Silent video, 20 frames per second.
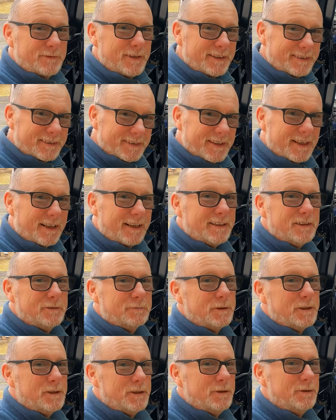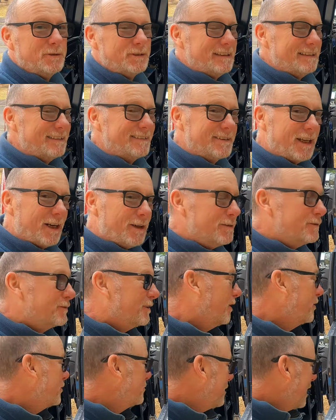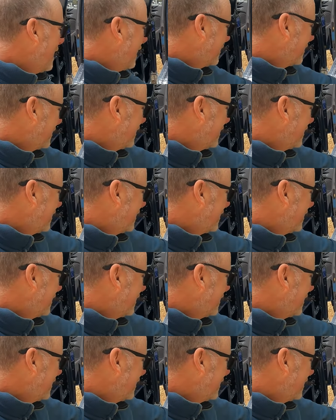this case we're using dodo mat